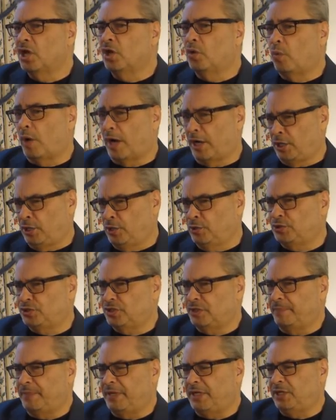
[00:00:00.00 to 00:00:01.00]
why you
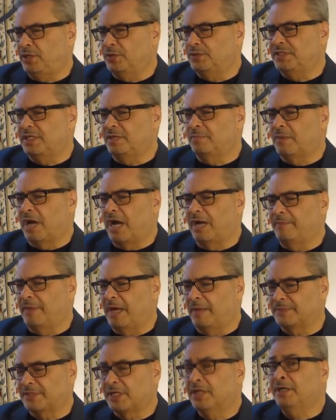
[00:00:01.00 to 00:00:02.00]
should be using mind
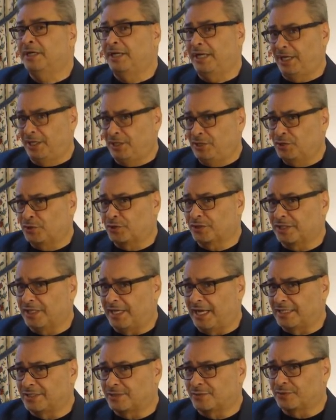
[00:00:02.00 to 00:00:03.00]
maps in your
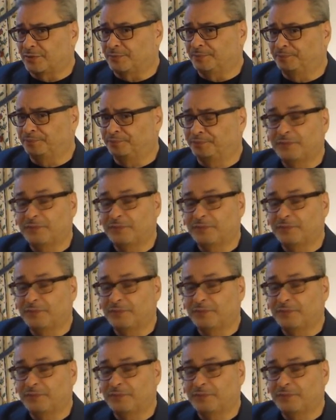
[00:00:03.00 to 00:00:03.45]
classroom.